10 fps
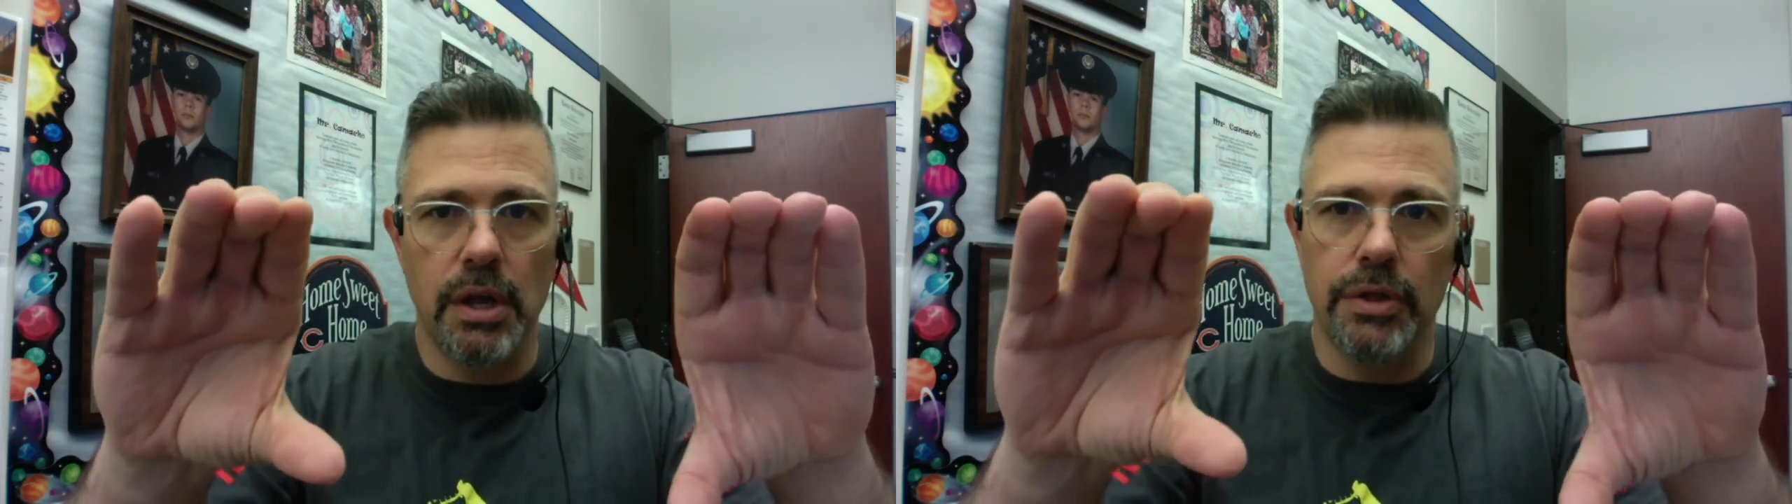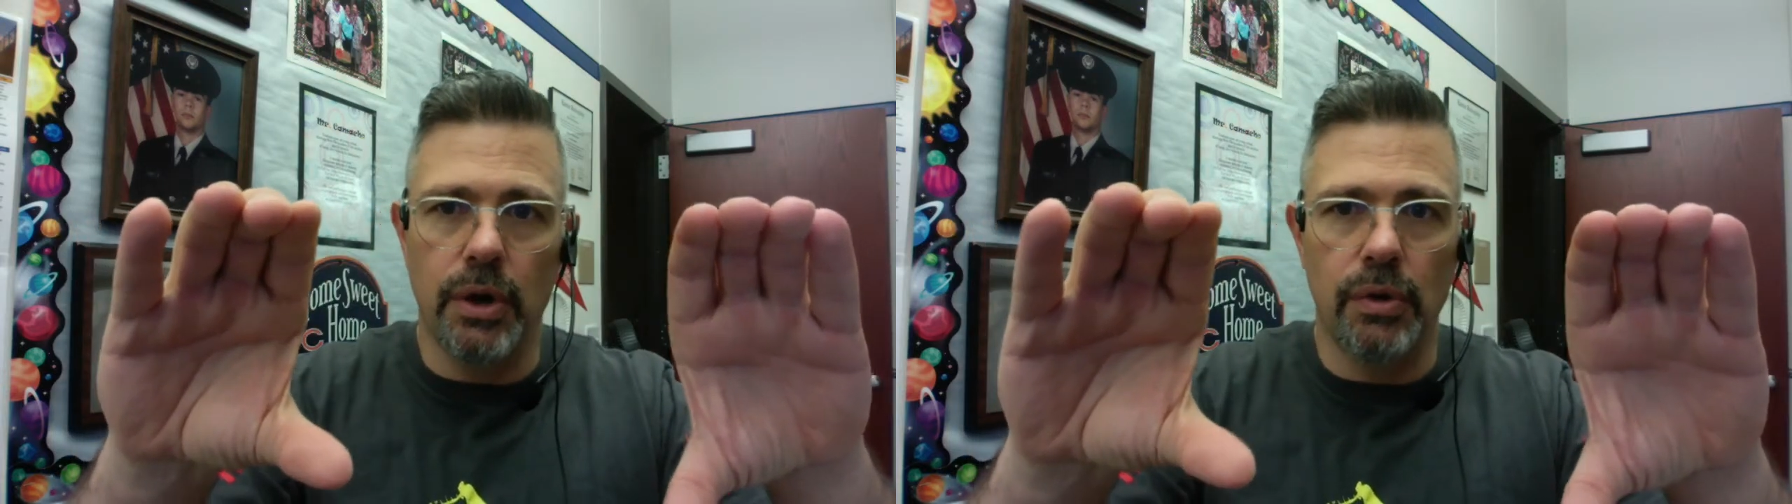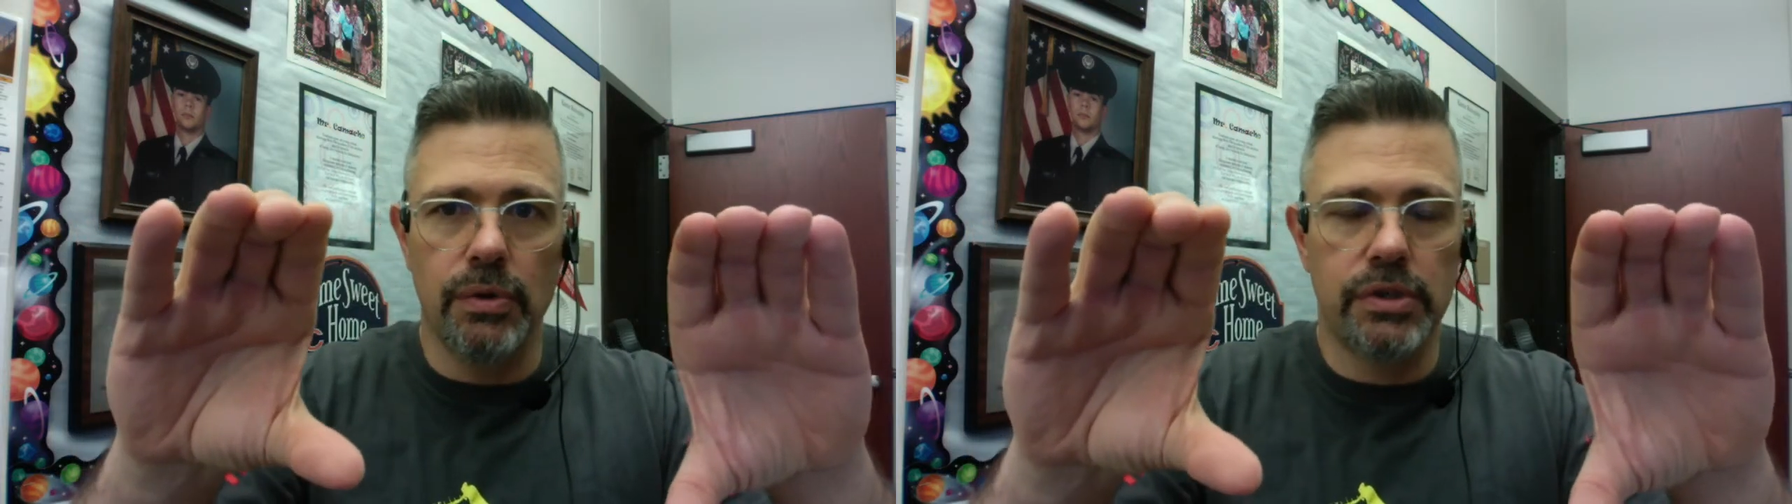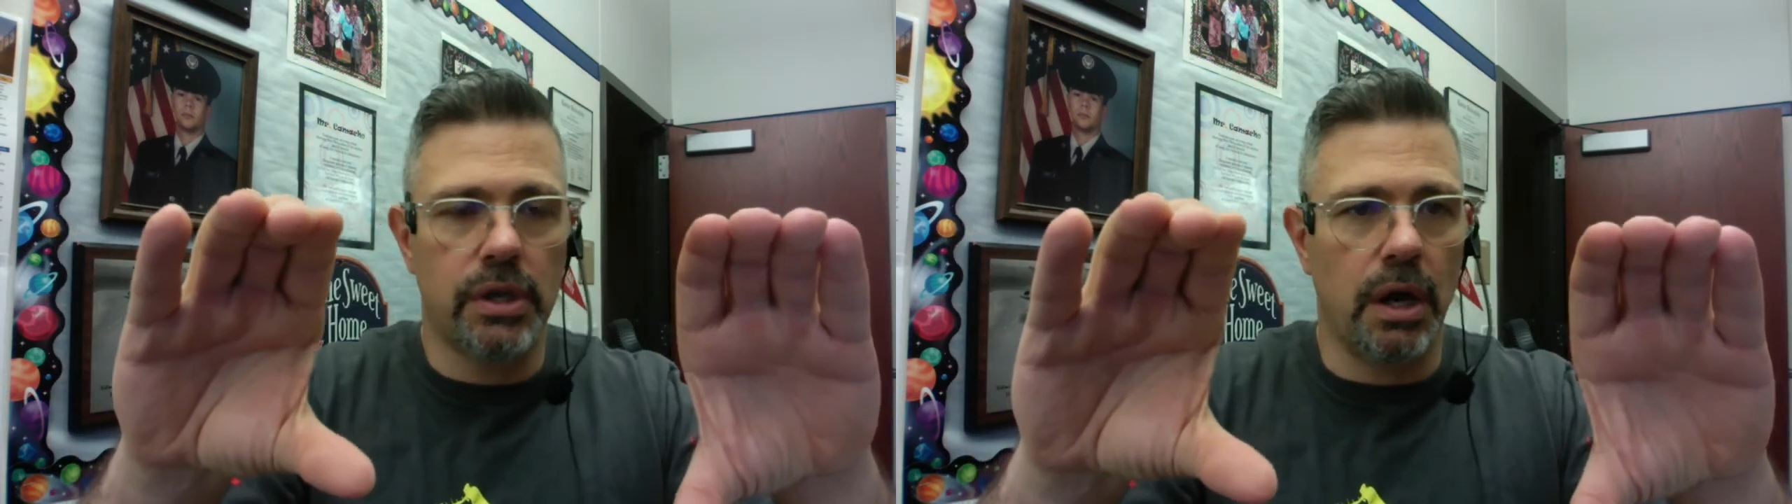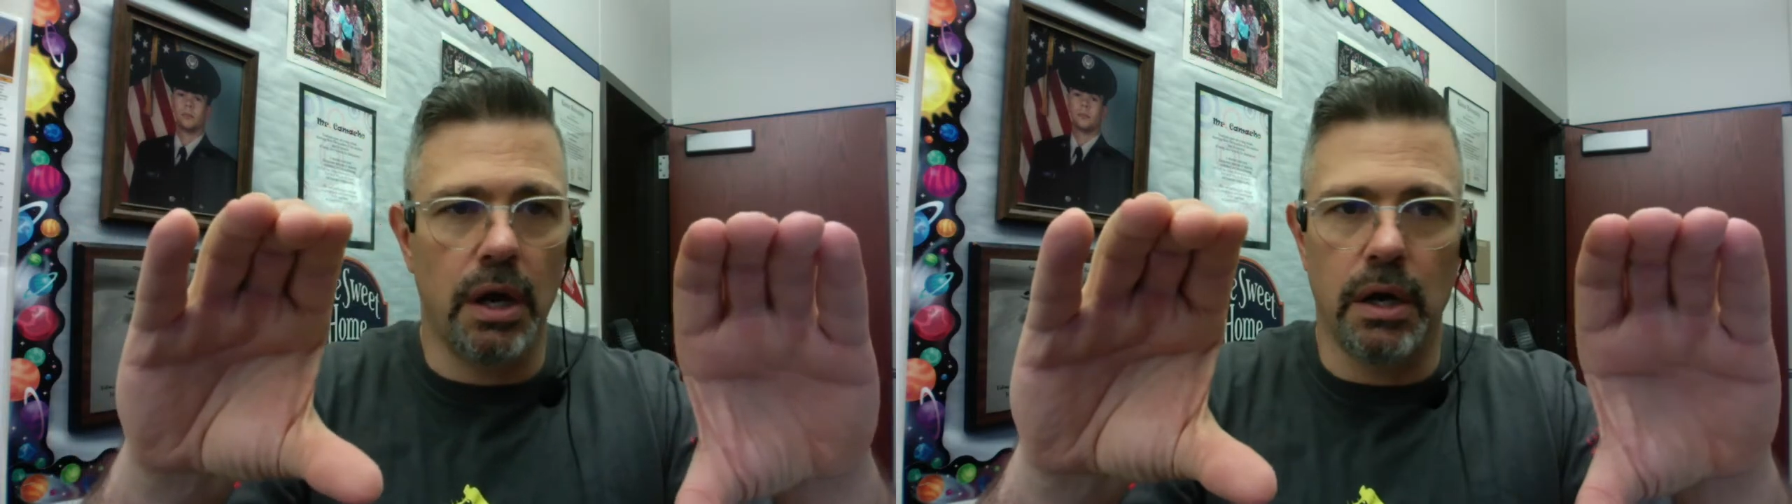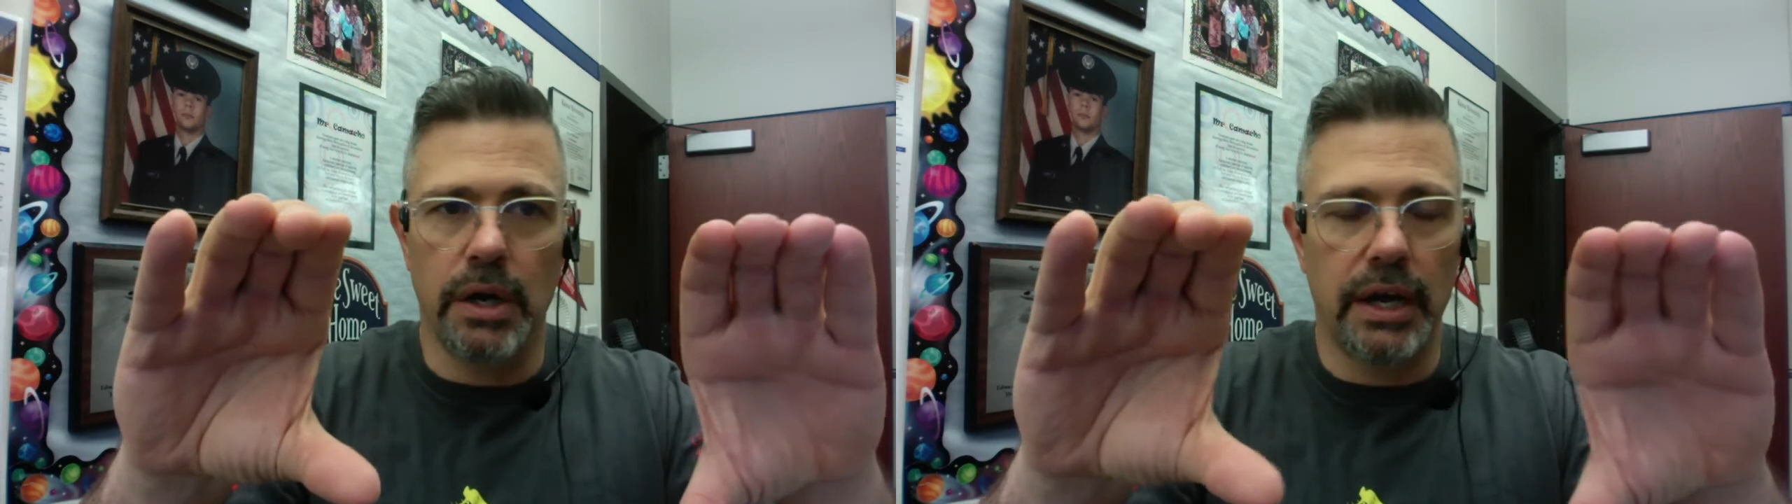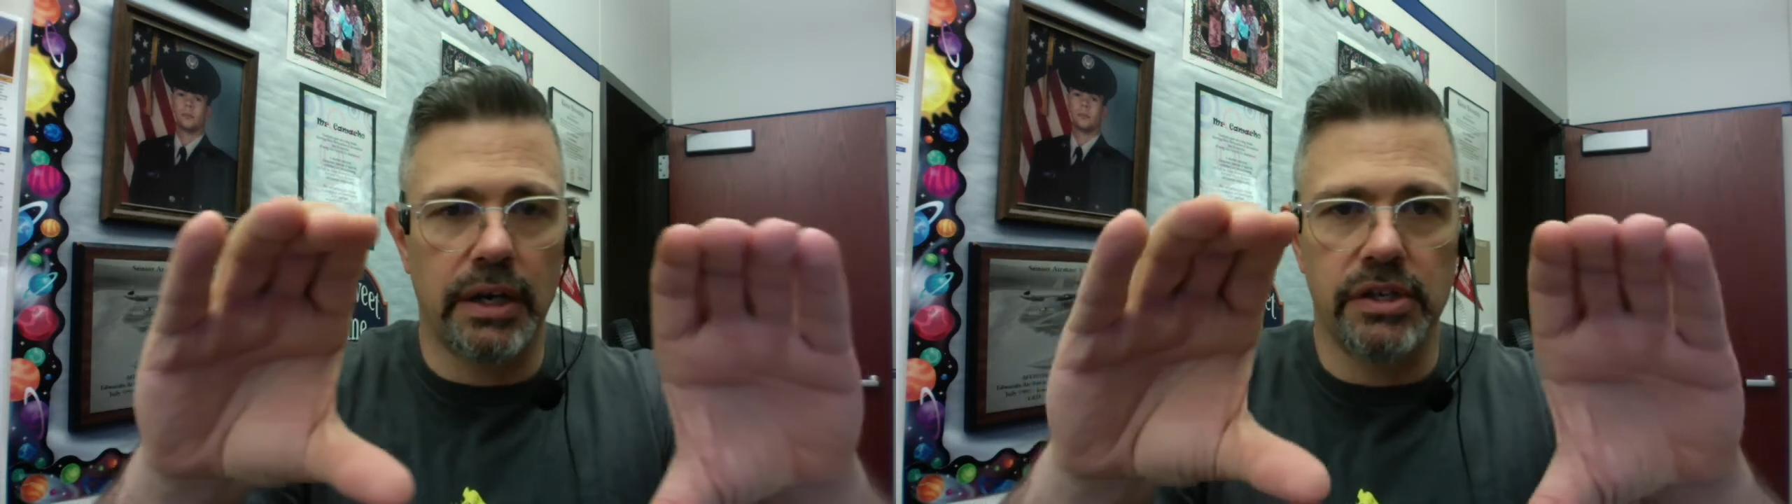those are not